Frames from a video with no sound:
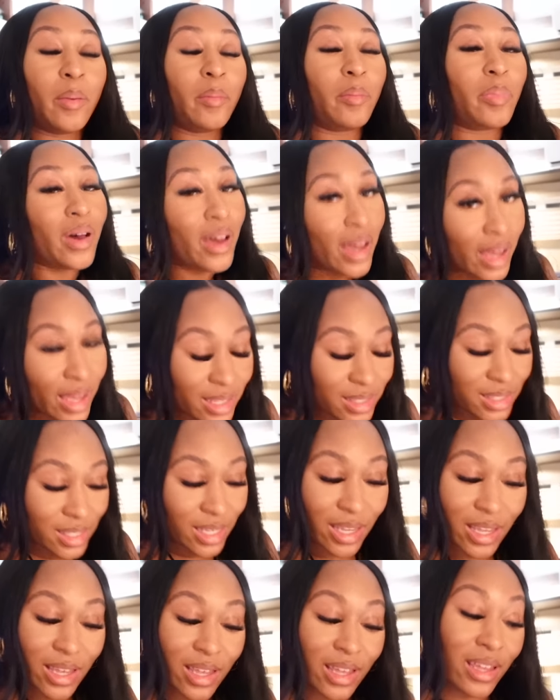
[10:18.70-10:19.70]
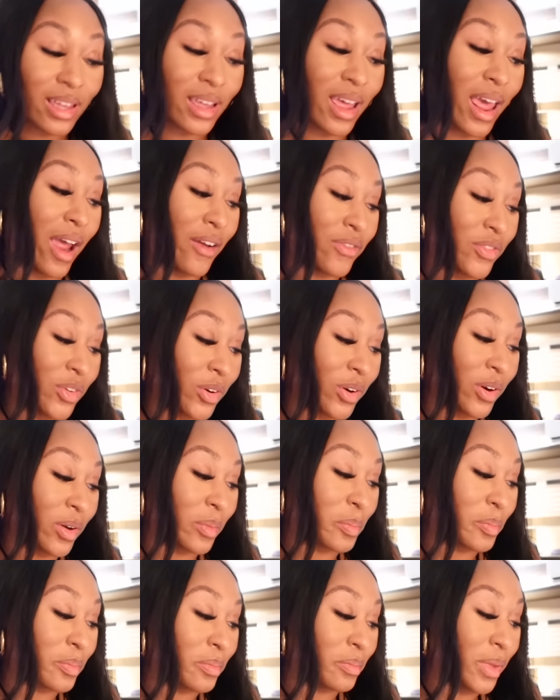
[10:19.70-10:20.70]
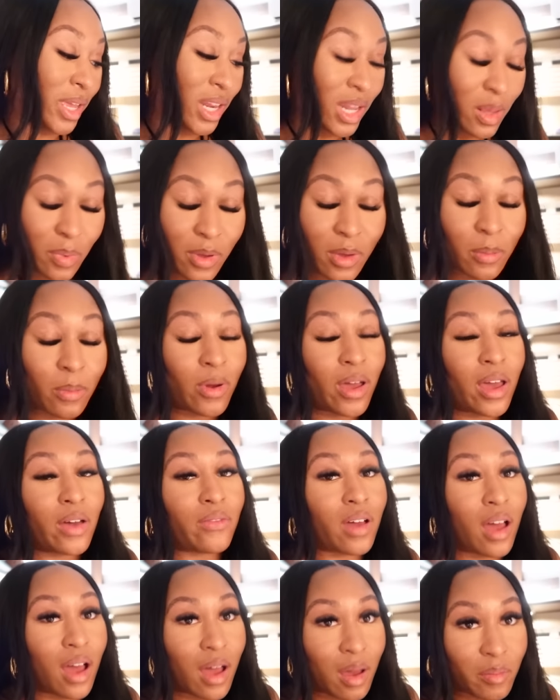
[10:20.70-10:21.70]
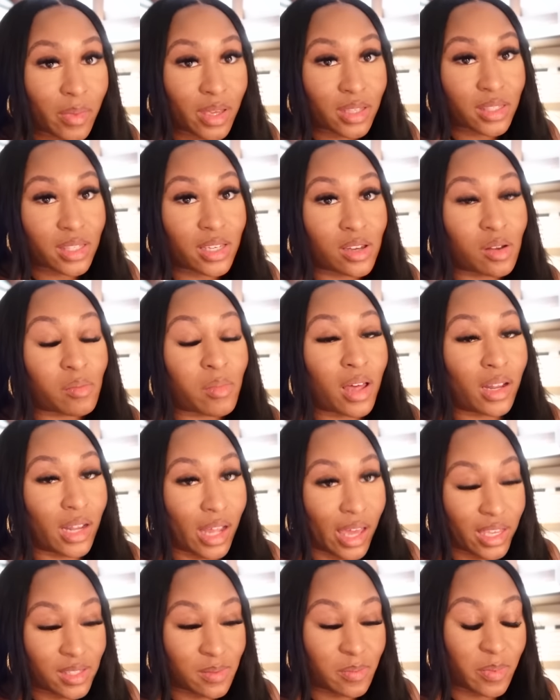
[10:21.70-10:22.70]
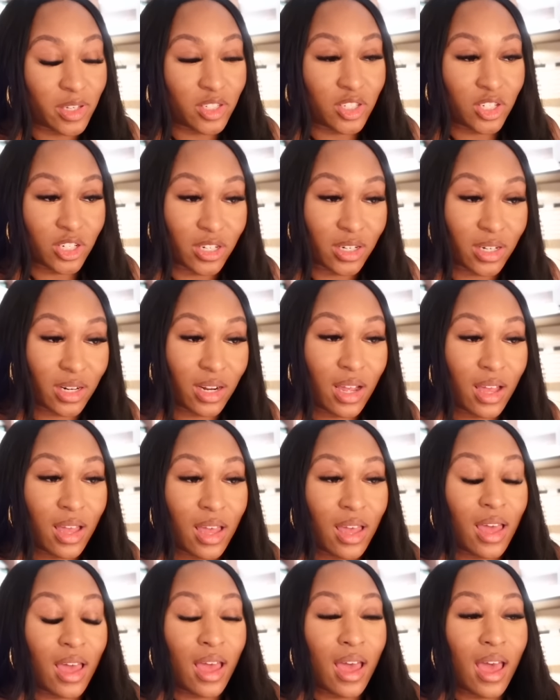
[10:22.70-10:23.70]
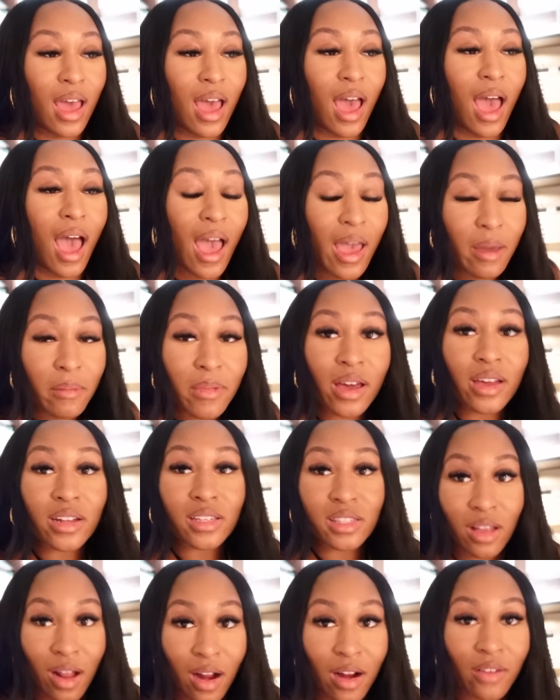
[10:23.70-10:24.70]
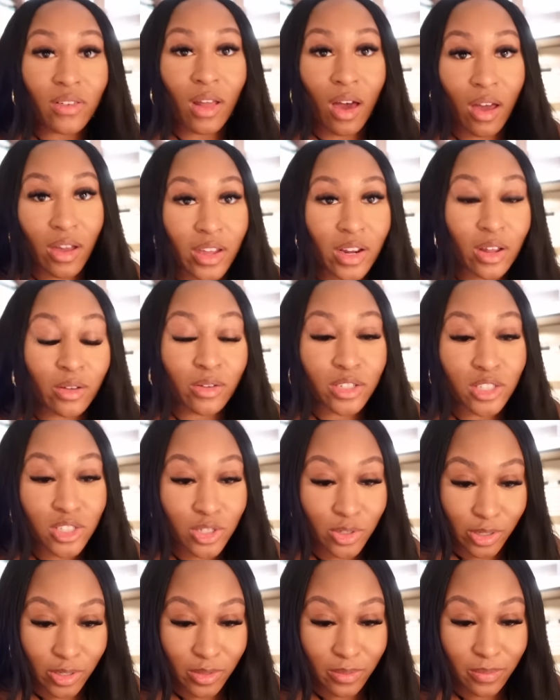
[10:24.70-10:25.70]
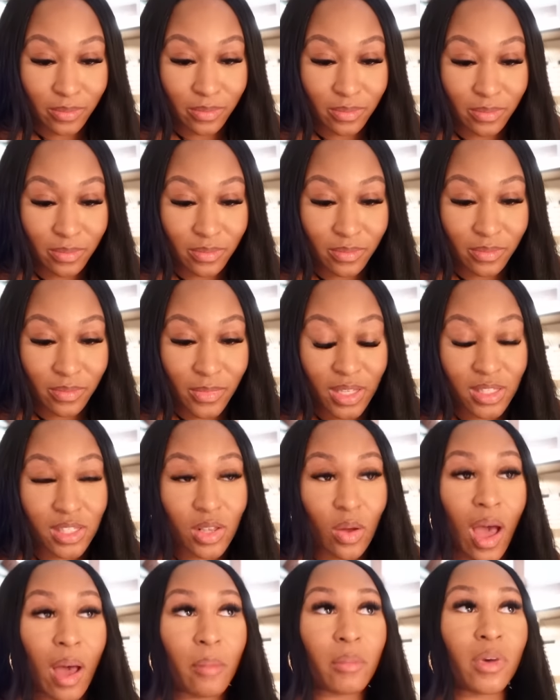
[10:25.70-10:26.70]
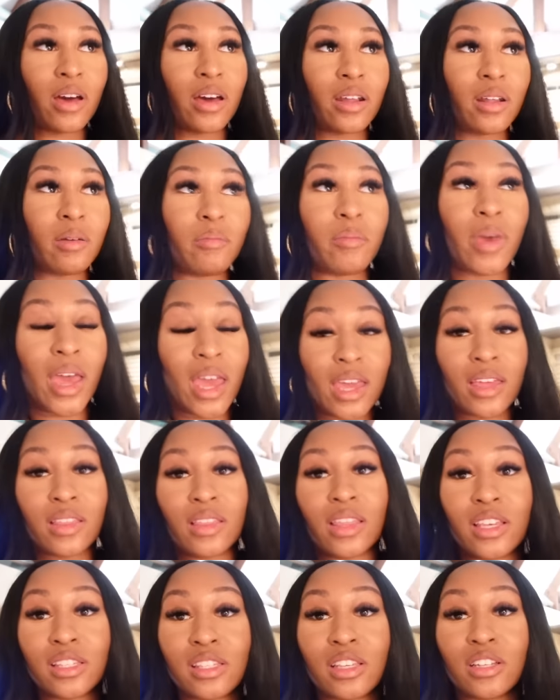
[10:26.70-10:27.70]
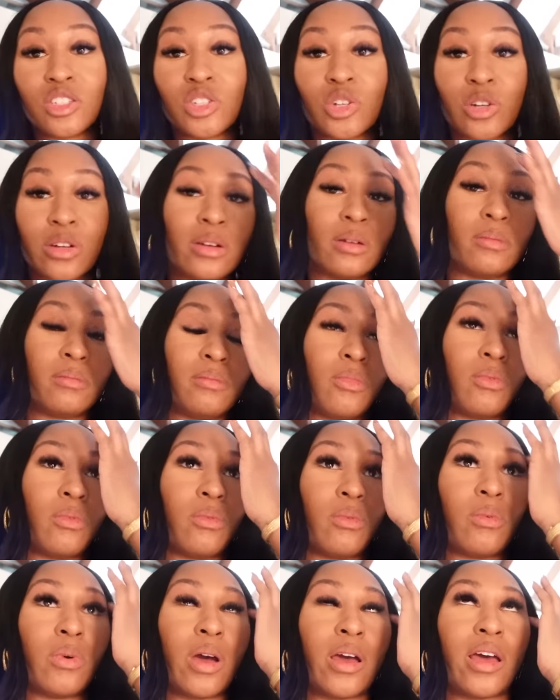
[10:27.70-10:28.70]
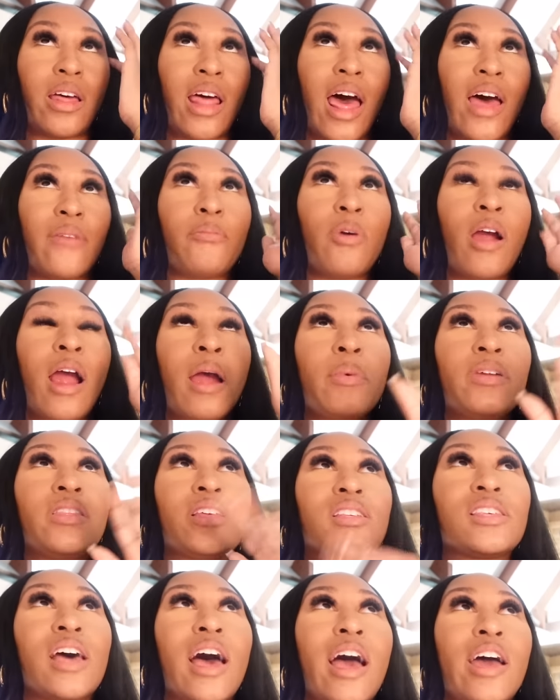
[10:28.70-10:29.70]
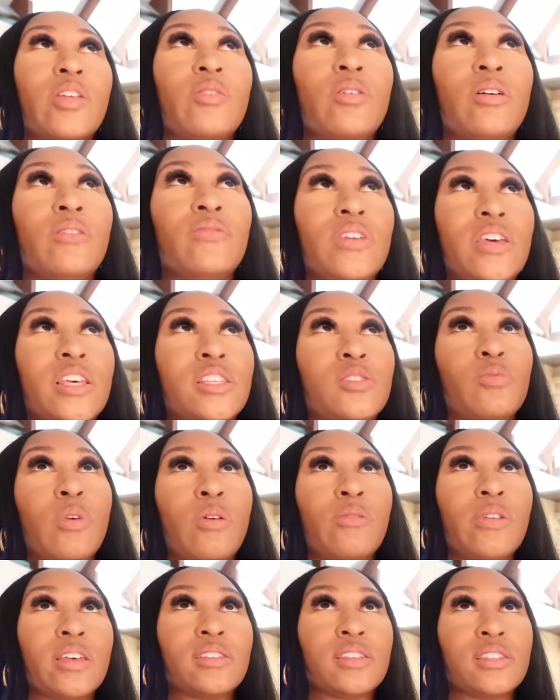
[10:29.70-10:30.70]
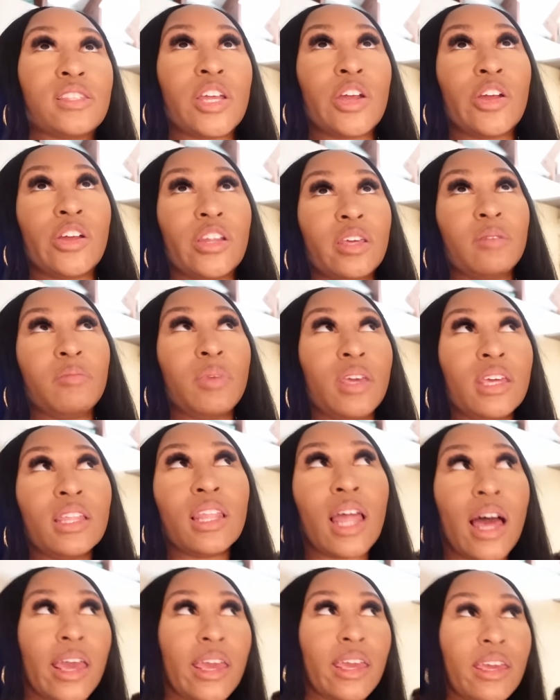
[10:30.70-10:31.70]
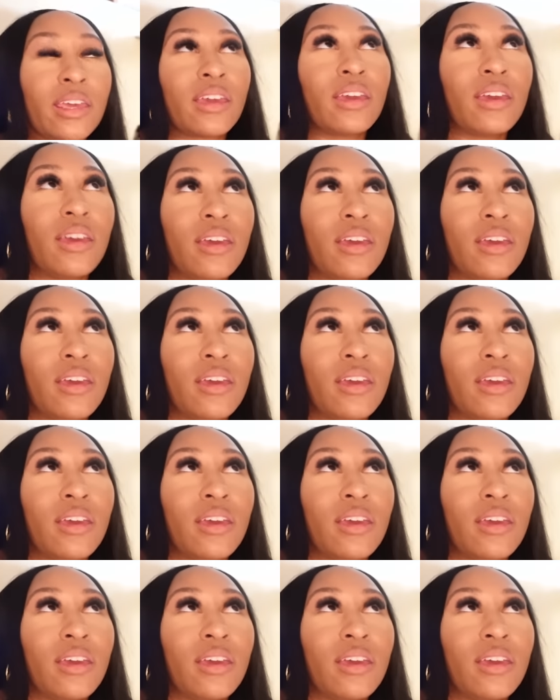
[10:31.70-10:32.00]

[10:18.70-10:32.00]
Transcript: But after many people have commented on my last picture, I'm going to start vlogging on this trip. So I'm going to make this a trip. I probably, the title of this won't necessarily be like,